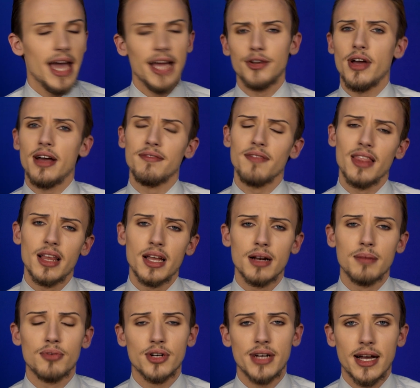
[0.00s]
and you have
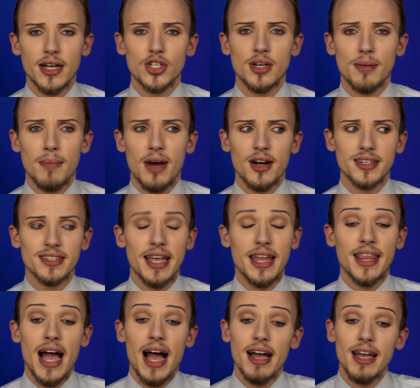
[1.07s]
little production marks,
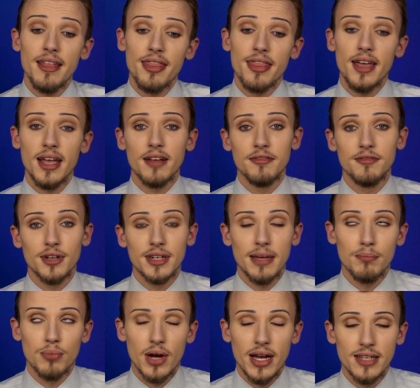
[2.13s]
and I think for
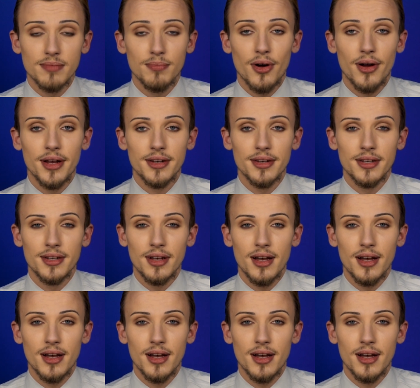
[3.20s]
that price point